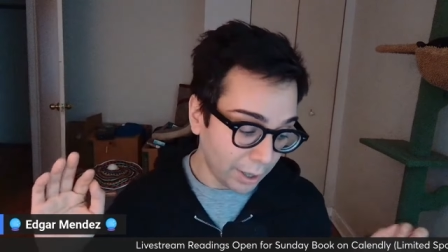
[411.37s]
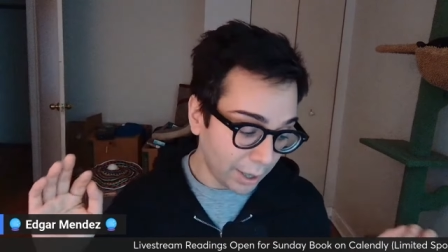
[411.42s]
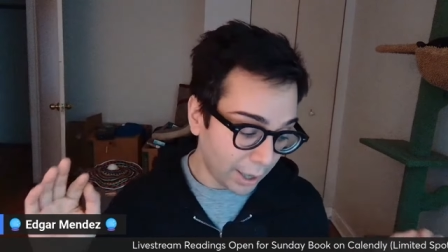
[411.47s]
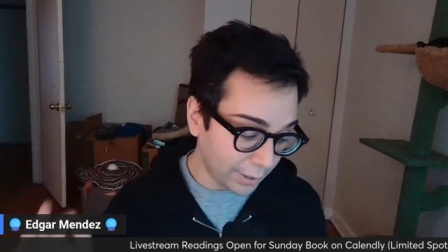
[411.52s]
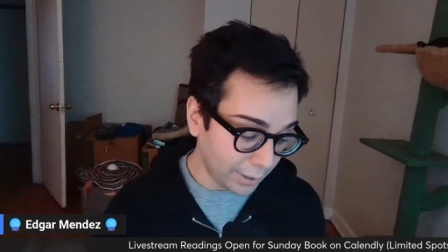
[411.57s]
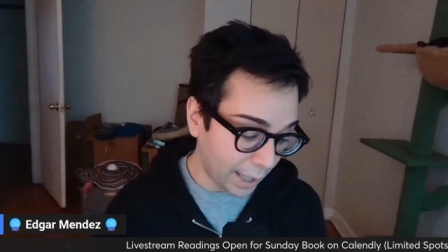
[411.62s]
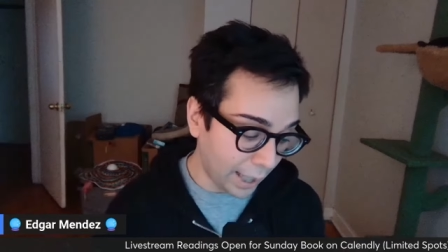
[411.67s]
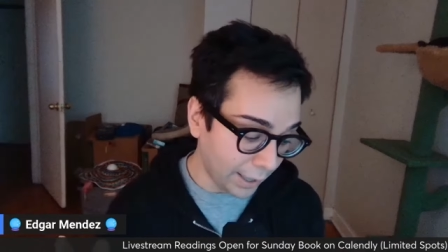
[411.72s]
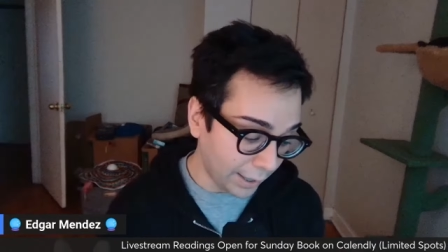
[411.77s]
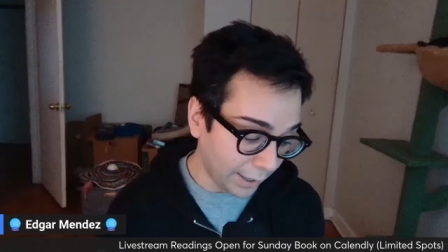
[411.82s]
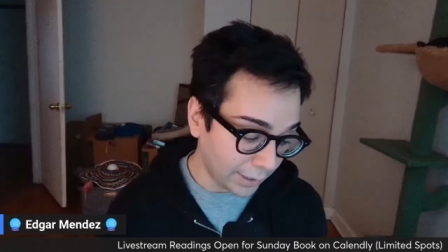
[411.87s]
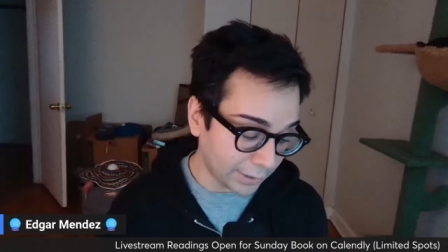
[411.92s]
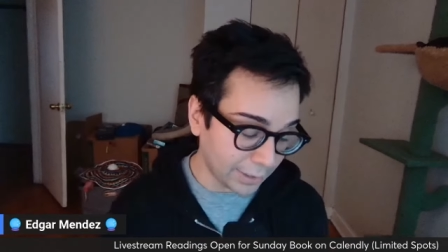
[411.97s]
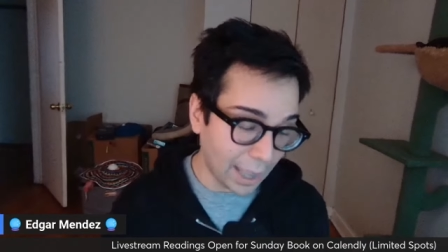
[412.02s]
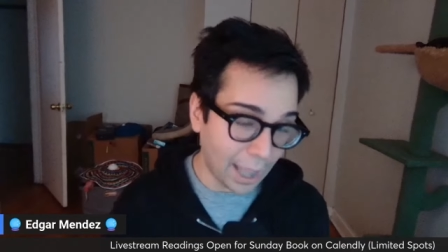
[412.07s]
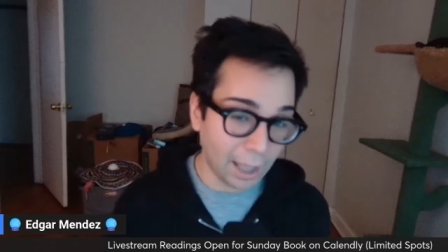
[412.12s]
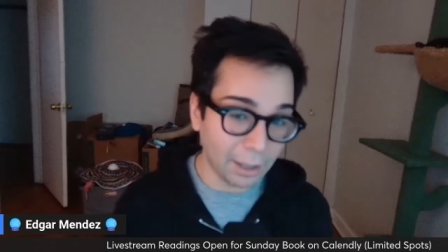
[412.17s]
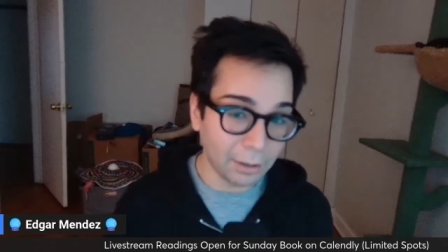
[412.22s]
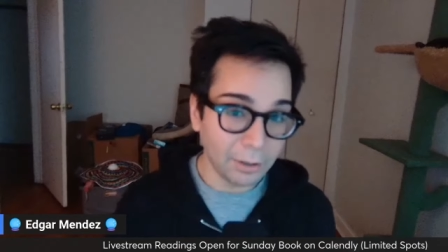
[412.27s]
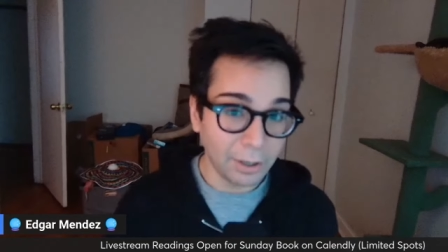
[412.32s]
and that is
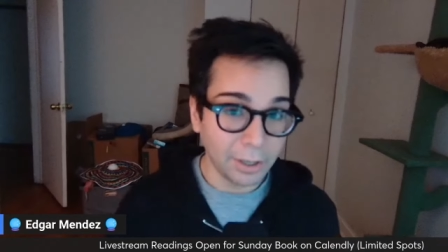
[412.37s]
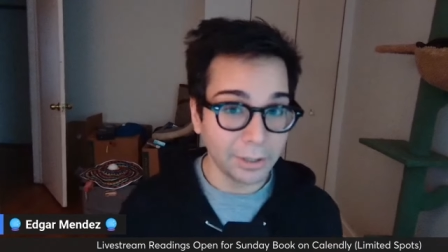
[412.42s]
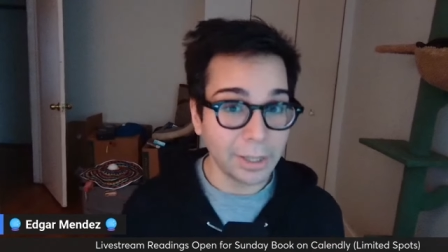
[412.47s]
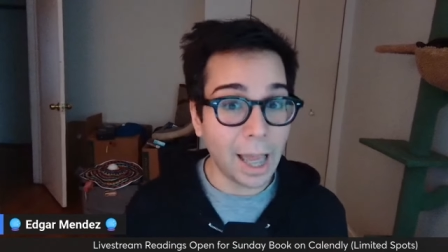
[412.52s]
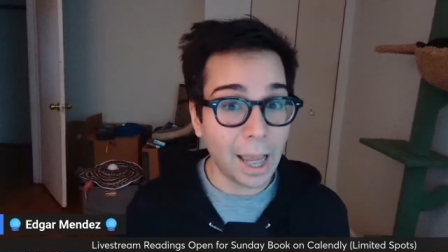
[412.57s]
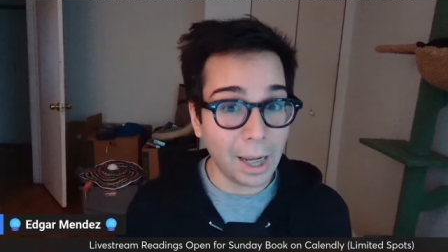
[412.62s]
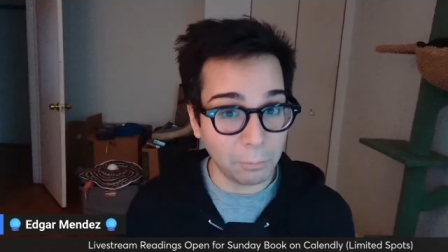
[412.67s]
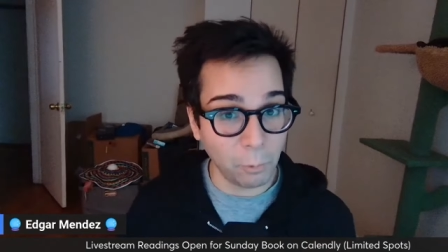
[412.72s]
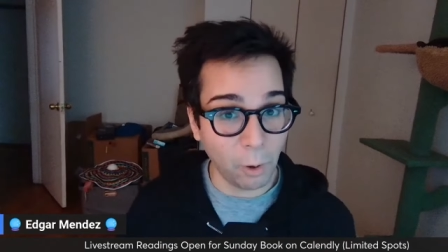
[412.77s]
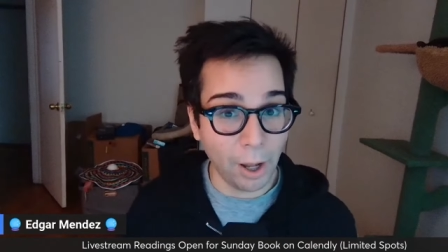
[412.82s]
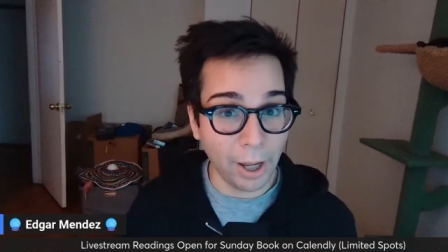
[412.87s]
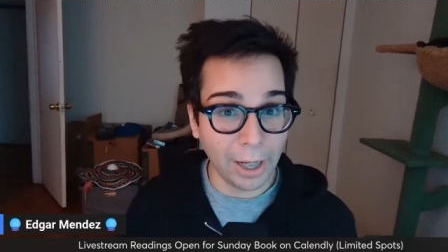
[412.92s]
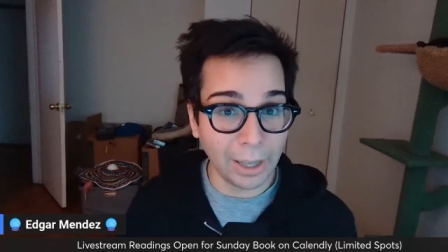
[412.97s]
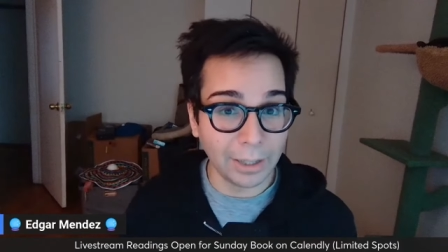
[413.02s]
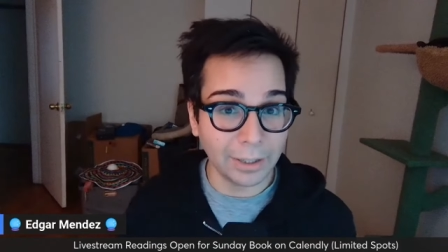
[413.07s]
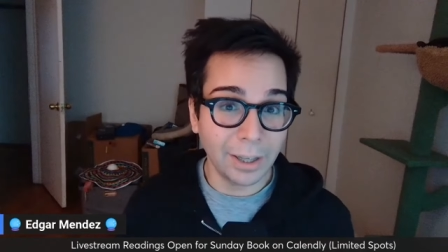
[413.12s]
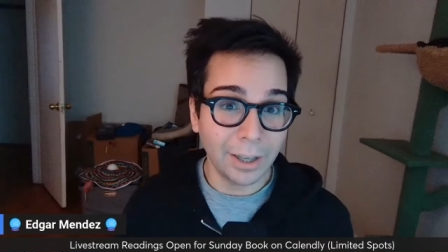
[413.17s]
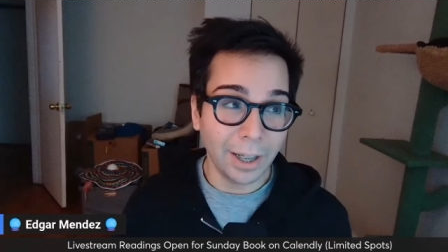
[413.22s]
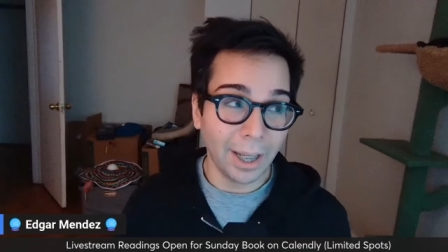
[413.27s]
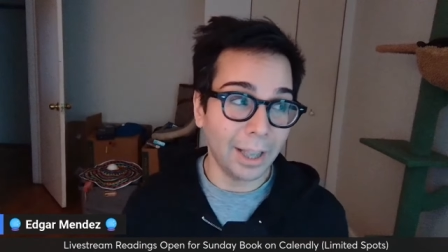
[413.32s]
not time
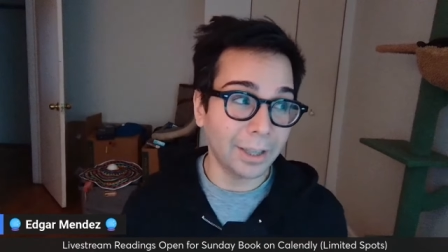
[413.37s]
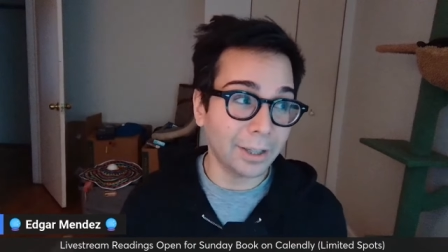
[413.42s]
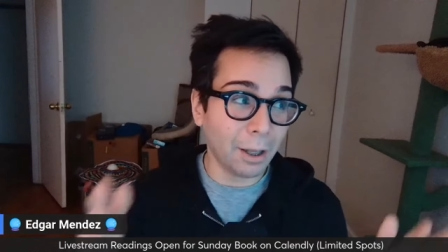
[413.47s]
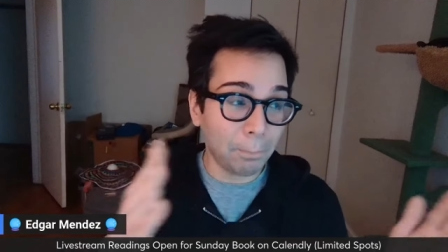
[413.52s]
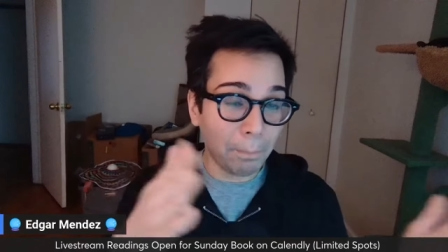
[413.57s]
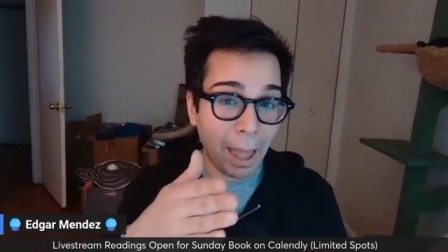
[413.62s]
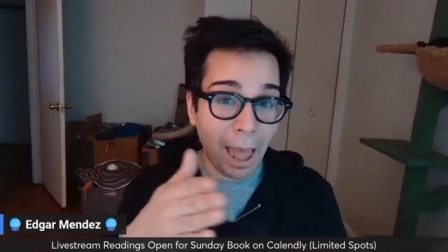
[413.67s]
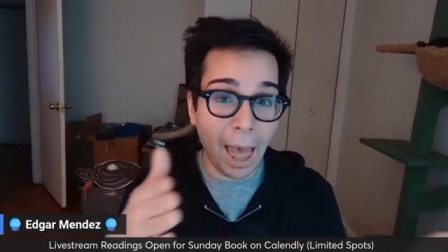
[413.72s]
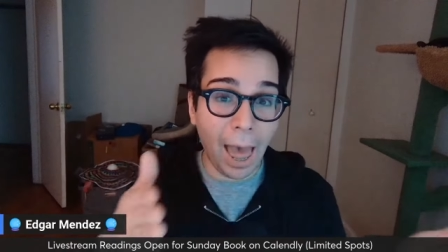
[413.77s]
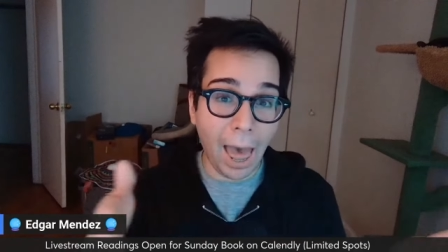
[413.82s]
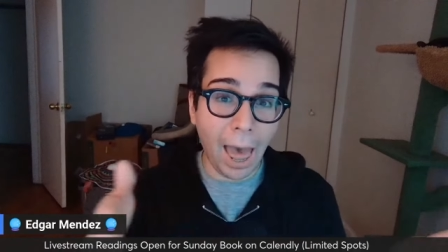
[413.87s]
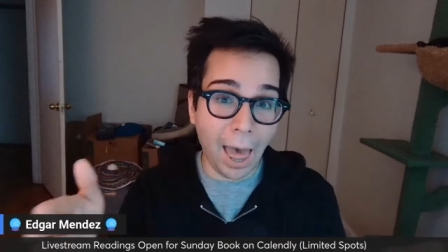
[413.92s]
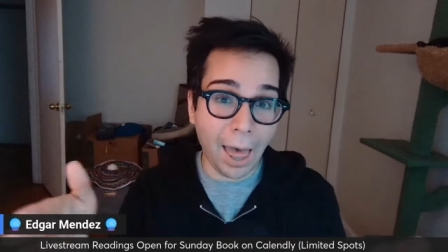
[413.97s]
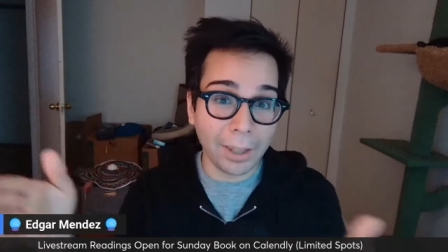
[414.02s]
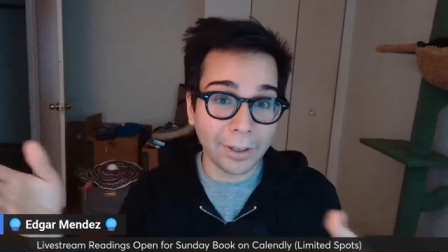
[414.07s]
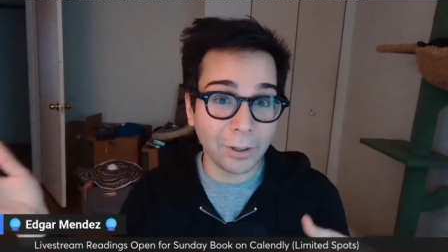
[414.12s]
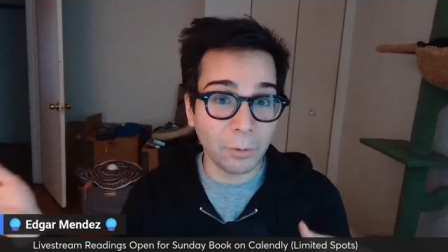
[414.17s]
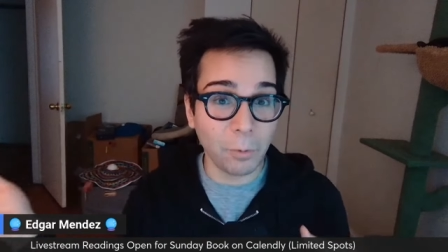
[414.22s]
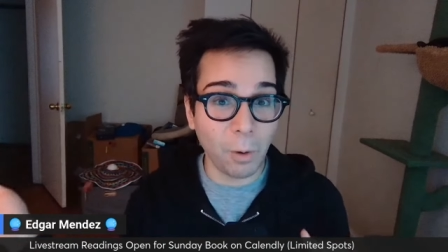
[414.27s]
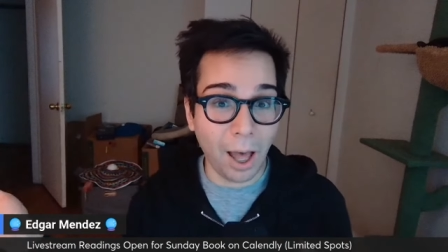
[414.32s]
wise it's
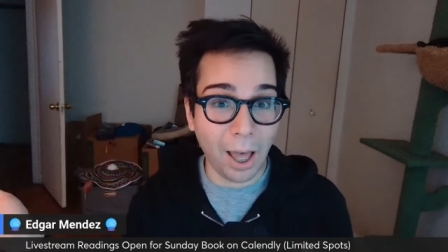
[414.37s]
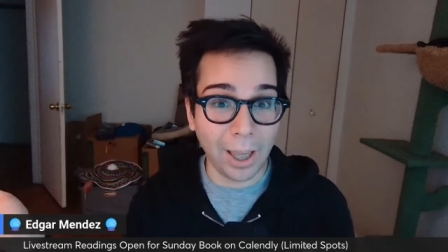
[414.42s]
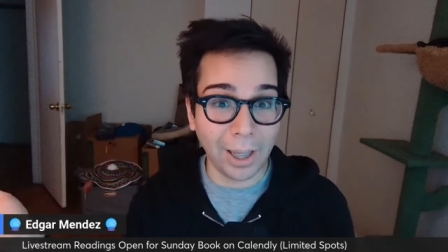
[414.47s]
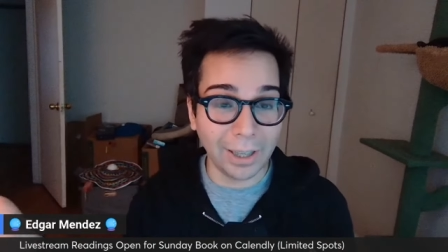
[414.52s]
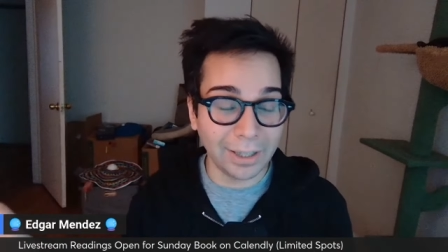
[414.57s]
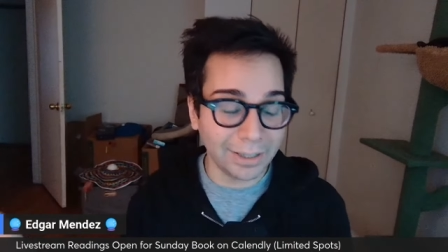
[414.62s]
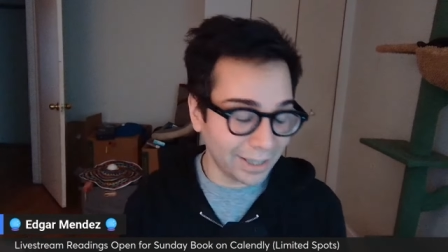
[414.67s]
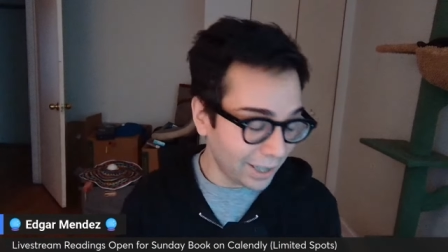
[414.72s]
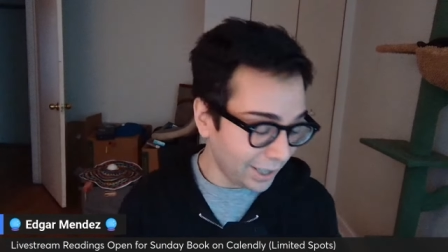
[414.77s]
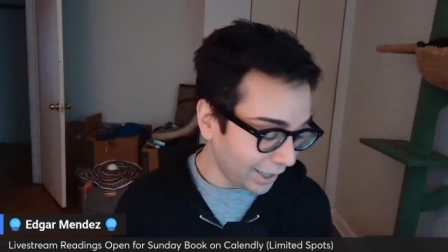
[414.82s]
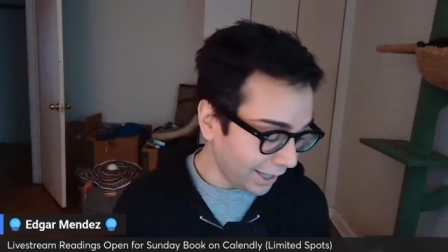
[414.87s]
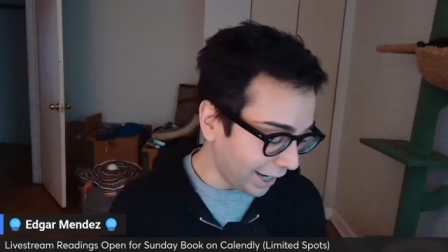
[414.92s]
path wise